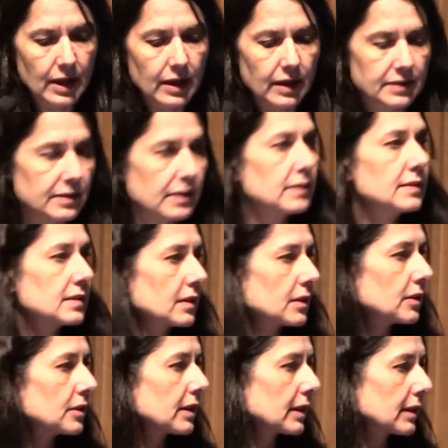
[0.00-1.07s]
it's
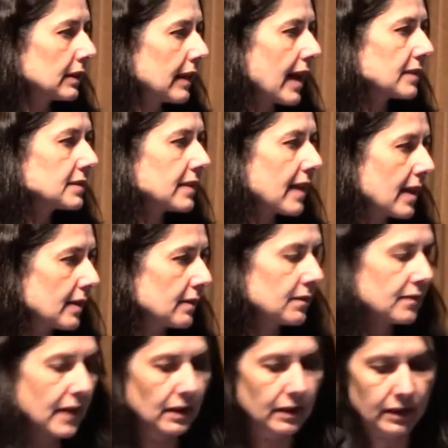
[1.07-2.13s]
considered a Class A
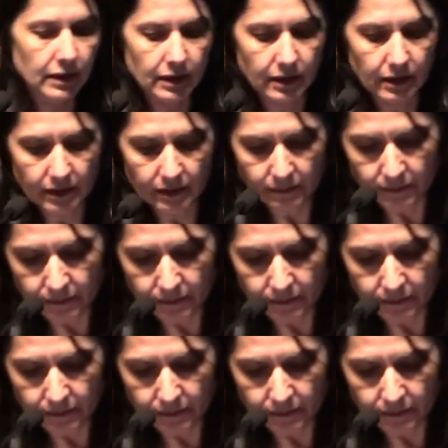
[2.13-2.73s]
felony.